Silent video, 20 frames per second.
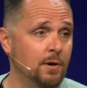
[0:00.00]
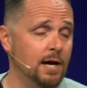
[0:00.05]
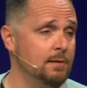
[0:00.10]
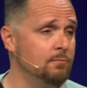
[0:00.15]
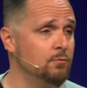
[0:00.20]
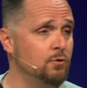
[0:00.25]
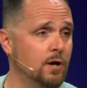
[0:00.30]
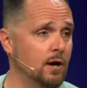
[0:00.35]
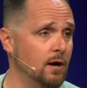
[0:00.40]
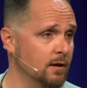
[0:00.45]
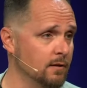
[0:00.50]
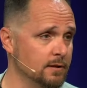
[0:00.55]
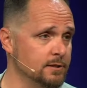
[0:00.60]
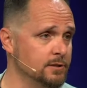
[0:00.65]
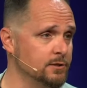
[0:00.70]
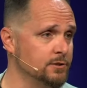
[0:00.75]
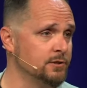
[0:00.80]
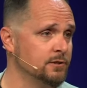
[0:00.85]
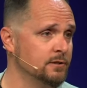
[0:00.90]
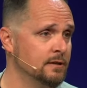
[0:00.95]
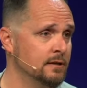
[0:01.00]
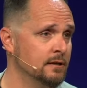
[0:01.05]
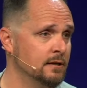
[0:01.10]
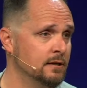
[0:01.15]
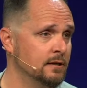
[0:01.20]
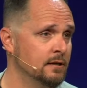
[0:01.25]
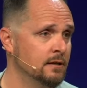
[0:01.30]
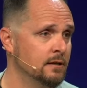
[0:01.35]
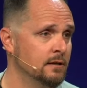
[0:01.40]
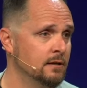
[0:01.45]
to Bible college.
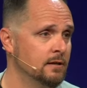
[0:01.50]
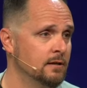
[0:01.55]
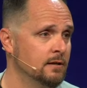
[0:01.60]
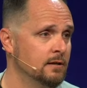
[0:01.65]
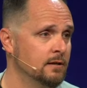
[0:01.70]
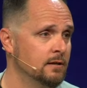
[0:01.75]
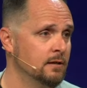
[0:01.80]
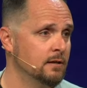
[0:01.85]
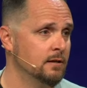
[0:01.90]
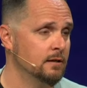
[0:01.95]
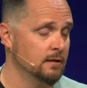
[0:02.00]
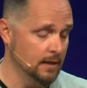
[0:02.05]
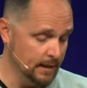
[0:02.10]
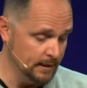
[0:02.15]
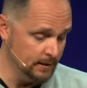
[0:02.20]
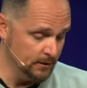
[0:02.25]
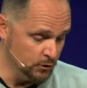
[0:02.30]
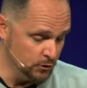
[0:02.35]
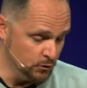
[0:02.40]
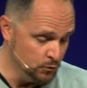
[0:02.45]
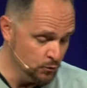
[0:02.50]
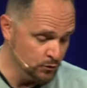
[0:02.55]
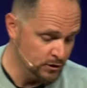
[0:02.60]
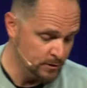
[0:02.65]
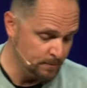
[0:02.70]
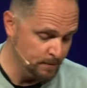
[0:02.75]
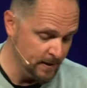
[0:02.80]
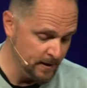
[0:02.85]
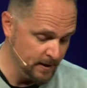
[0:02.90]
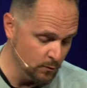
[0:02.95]
Like, you
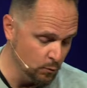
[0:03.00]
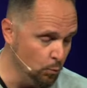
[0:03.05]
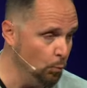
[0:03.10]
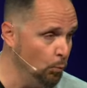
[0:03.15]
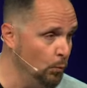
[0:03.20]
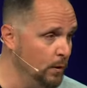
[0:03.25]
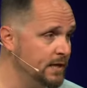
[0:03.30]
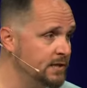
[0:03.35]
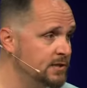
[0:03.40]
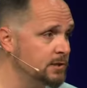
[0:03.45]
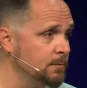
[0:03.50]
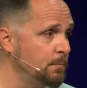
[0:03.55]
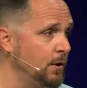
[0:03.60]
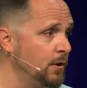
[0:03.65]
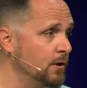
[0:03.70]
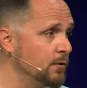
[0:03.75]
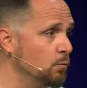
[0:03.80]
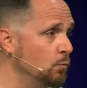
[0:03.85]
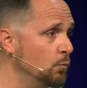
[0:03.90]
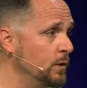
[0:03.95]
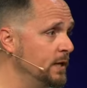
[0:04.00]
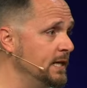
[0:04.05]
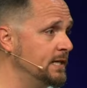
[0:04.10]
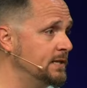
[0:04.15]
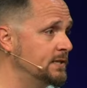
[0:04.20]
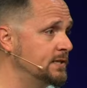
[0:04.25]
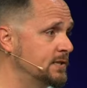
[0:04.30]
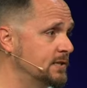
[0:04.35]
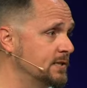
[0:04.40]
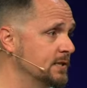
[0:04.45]
spend weeks upon
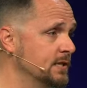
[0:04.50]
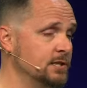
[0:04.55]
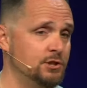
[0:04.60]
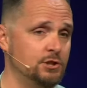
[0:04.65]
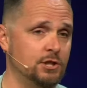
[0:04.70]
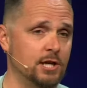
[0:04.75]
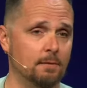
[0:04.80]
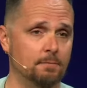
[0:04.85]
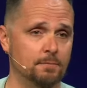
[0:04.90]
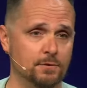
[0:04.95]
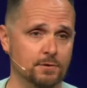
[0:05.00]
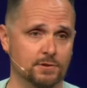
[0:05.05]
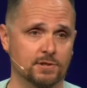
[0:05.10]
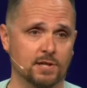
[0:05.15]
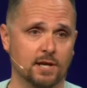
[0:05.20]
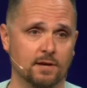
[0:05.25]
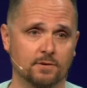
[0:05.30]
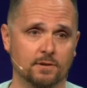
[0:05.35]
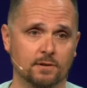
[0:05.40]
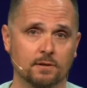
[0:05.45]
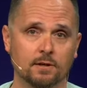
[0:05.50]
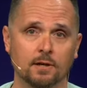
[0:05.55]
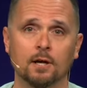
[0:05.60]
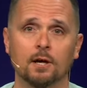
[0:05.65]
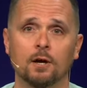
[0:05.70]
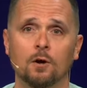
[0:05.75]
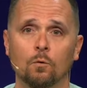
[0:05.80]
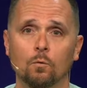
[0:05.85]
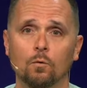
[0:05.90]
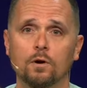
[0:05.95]
weeks in chapter seven.
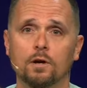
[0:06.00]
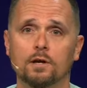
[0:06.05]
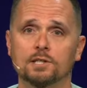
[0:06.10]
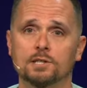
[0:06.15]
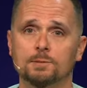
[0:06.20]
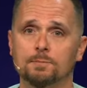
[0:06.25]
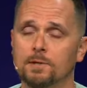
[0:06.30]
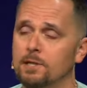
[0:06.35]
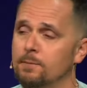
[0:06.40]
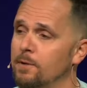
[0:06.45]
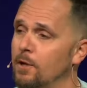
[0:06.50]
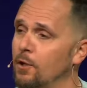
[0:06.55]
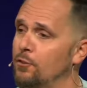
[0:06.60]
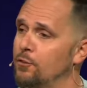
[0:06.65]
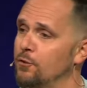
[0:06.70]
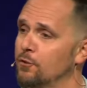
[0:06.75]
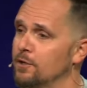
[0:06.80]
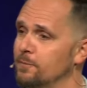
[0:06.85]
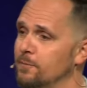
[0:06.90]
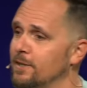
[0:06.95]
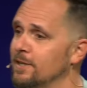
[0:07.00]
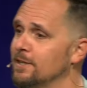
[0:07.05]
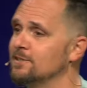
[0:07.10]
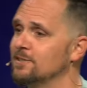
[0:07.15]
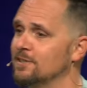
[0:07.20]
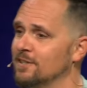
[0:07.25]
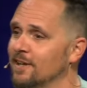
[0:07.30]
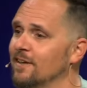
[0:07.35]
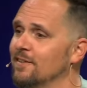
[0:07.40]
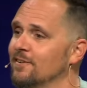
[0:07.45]
We're going to spend about 30
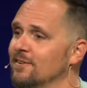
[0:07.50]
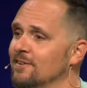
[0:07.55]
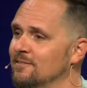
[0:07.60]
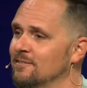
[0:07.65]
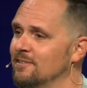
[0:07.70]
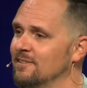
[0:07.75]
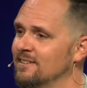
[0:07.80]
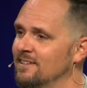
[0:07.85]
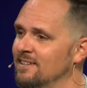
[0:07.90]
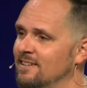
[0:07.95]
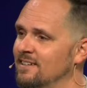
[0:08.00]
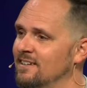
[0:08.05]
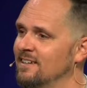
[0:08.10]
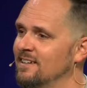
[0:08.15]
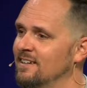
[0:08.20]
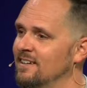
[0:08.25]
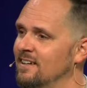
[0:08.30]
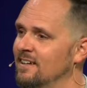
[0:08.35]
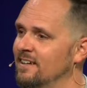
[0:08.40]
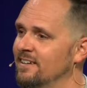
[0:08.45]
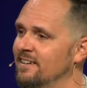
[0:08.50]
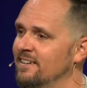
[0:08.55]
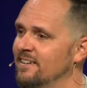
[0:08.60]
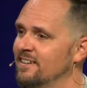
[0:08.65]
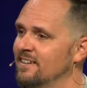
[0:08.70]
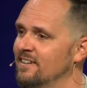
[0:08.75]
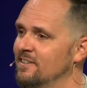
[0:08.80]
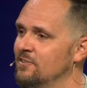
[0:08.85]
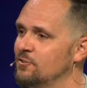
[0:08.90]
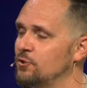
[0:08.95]
minutes together.
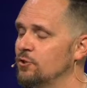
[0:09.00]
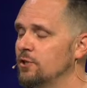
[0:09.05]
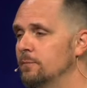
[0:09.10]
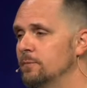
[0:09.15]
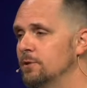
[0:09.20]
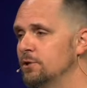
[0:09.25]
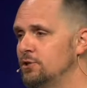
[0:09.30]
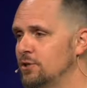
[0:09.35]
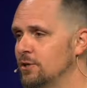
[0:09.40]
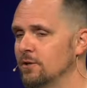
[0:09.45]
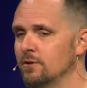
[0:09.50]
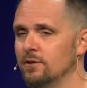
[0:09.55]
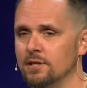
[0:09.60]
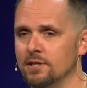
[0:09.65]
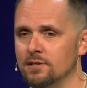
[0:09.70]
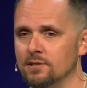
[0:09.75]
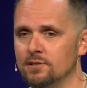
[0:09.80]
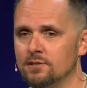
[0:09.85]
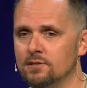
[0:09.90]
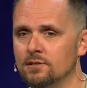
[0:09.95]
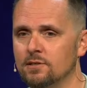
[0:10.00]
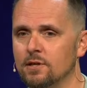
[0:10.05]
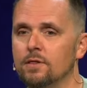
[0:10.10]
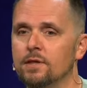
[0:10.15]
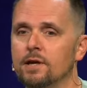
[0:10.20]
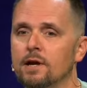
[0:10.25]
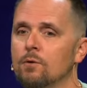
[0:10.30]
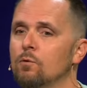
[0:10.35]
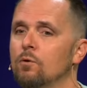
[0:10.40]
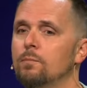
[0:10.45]
So let me share this.
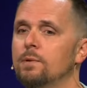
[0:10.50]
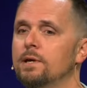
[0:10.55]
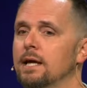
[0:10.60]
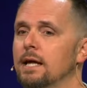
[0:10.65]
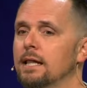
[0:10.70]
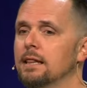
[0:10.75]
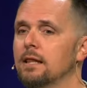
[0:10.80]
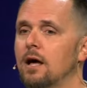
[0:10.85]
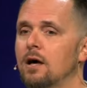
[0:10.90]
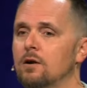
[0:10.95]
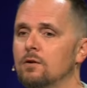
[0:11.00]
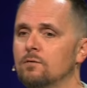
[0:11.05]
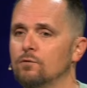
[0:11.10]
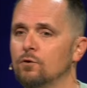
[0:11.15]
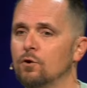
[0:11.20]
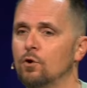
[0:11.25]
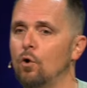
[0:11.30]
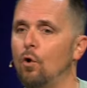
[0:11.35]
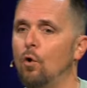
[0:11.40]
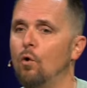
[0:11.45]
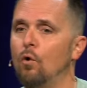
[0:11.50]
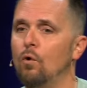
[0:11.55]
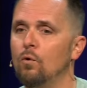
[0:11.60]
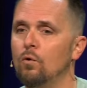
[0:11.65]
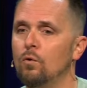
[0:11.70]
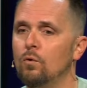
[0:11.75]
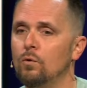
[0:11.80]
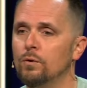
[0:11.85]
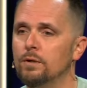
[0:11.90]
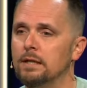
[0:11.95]
There will be a lot of
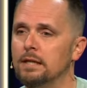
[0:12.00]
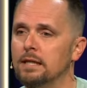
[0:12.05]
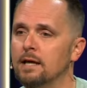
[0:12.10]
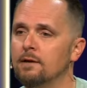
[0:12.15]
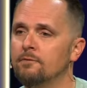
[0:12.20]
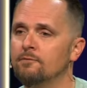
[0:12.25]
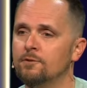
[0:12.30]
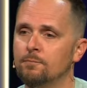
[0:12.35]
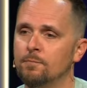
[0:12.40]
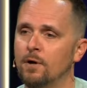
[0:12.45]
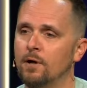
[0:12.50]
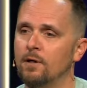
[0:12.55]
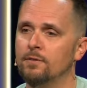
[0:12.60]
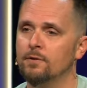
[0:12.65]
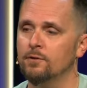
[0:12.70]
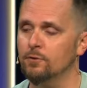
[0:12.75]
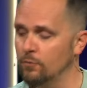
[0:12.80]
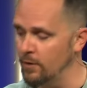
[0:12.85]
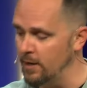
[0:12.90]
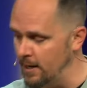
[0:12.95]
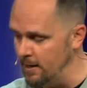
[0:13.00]
gold left upon the